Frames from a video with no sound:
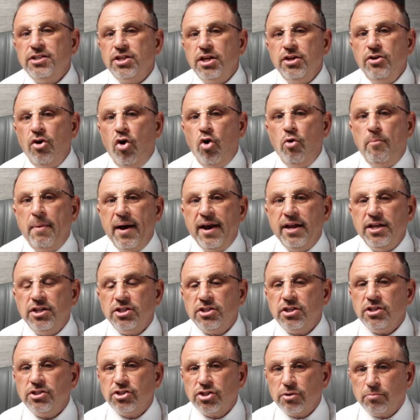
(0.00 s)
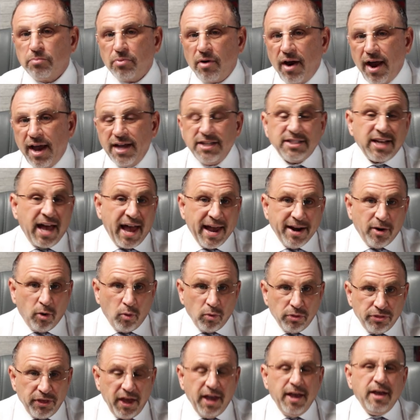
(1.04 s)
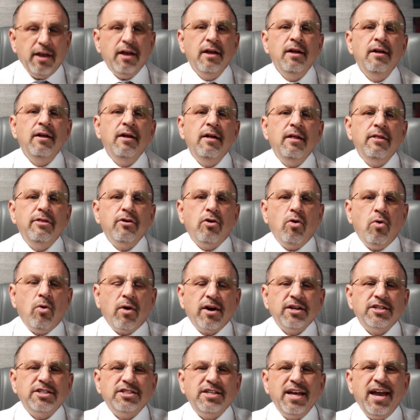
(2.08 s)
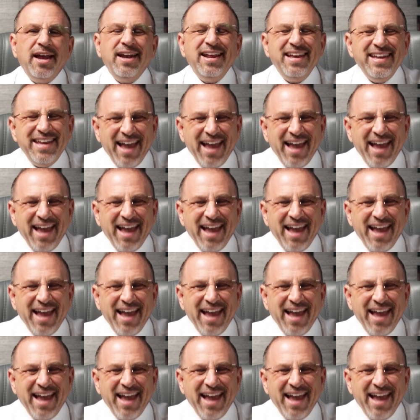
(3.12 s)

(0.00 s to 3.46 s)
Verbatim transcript: and to nobody's surprise, I don't think, the court said,